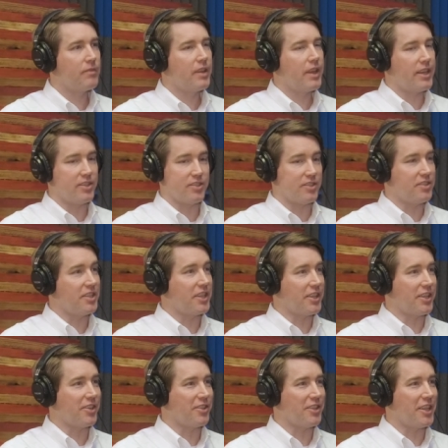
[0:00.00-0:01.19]
And it's just sitting
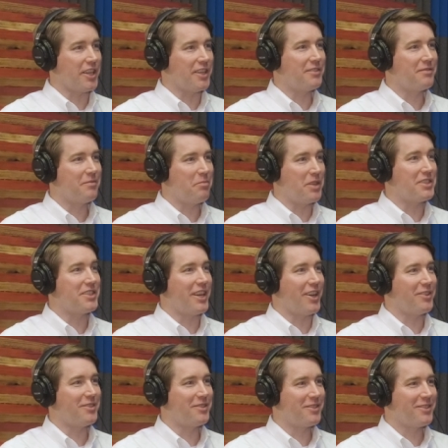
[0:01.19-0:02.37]
there that they missed
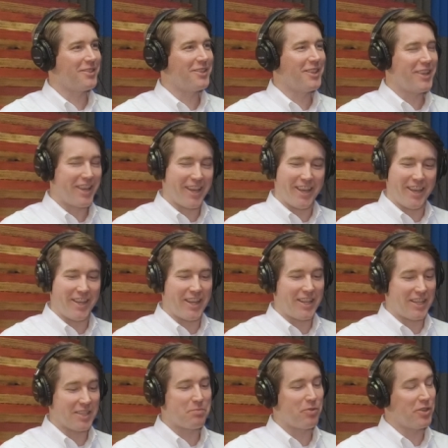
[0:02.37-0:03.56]
out. Correct. And and
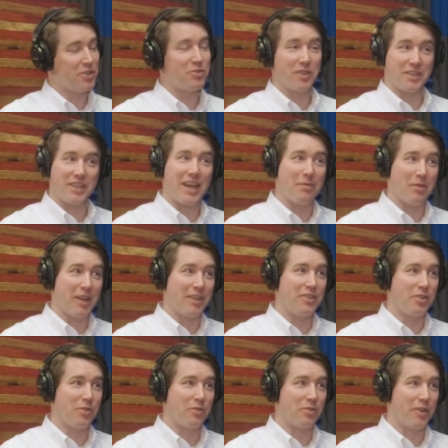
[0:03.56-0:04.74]
it's pretty strict timeline
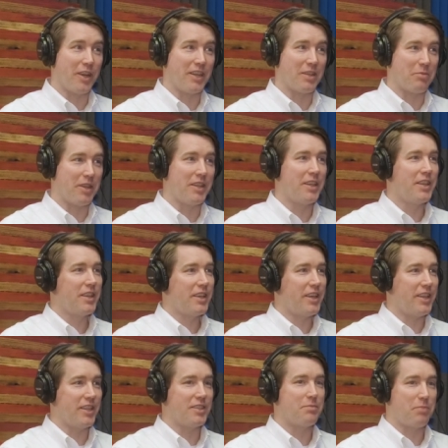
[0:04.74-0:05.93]
too. Correct. I mean,
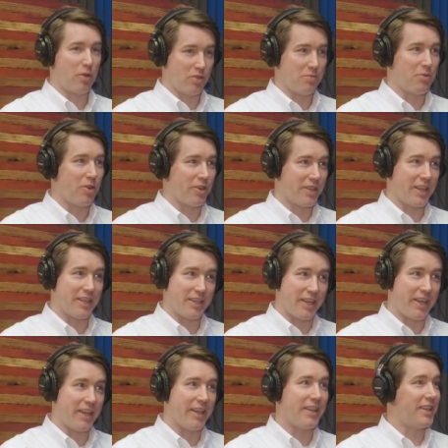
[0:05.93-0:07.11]
it is postmarked that
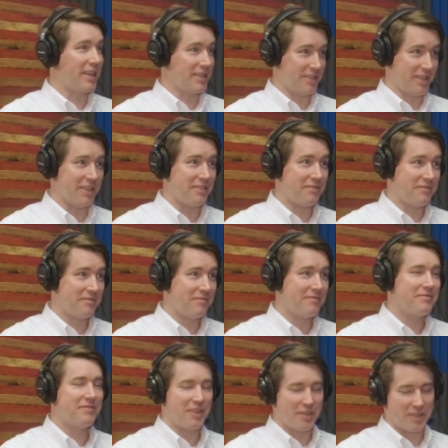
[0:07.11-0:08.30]
day, and that's it.
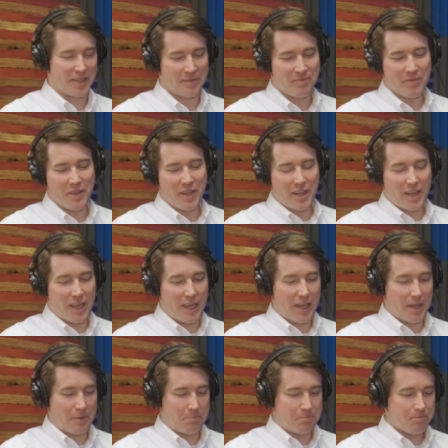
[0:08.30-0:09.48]
Correct. Okay.
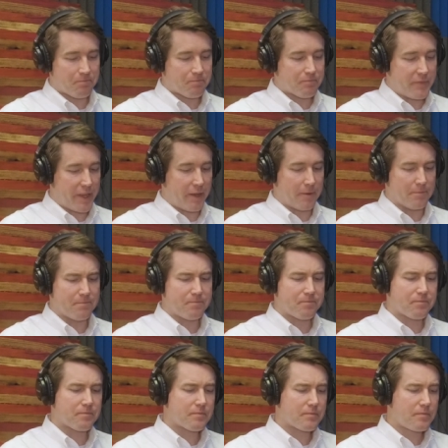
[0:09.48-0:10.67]
Um, now,
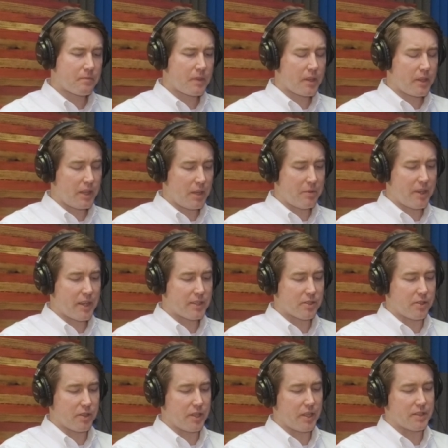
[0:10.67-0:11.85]
let me ask
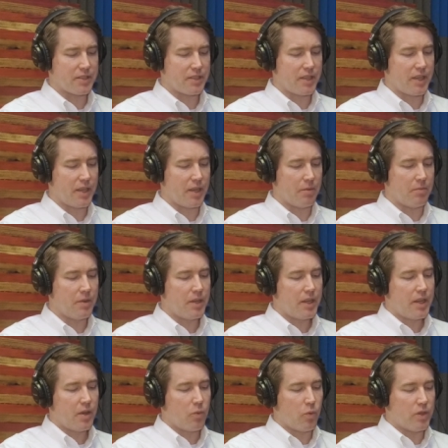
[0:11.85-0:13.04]
you this: um,
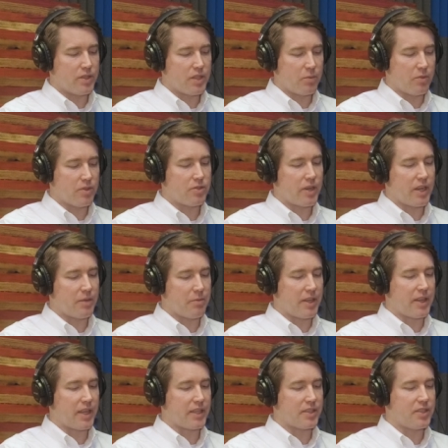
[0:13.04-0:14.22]
when someone's trying to make
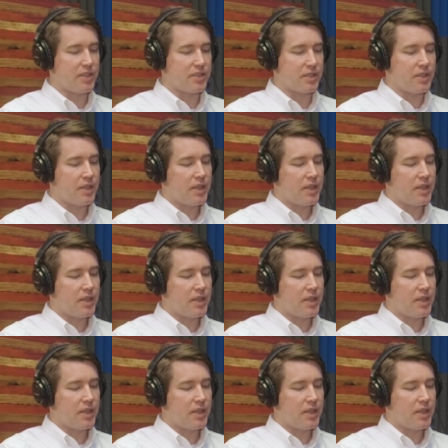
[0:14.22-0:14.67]
that decision,